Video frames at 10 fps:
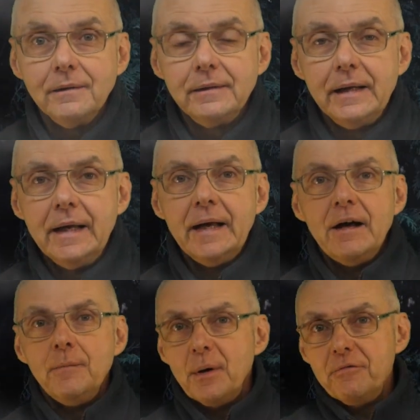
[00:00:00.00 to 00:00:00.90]

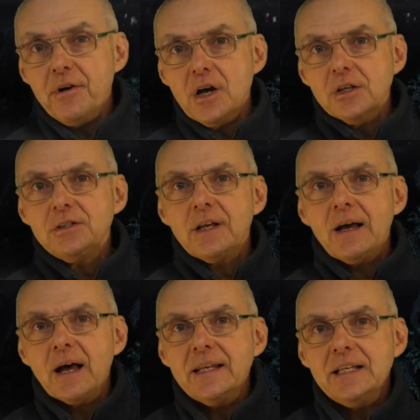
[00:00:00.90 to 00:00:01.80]
But first,
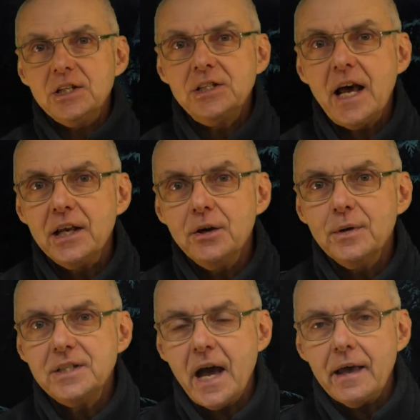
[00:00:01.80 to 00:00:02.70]
I need to tell you a
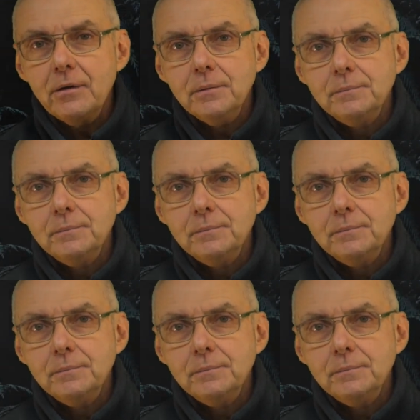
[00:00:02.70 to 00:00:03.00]
tale.